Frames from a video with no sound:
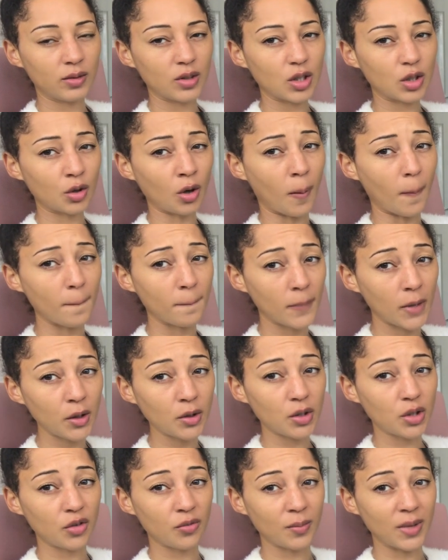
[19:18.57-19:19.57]
It's got
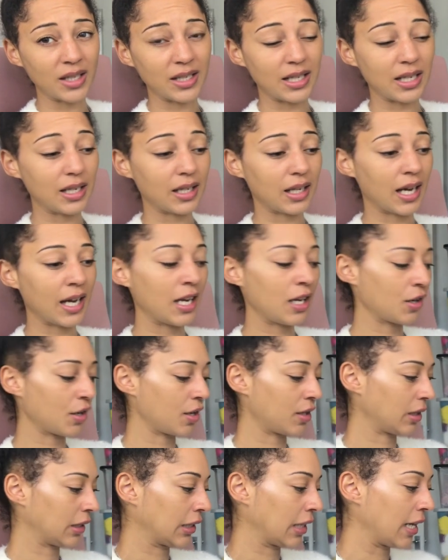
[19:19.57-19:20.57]
most of my D K
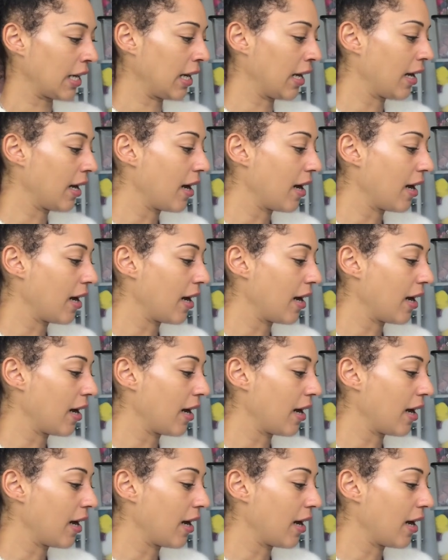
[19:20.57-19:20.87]
yarn in it.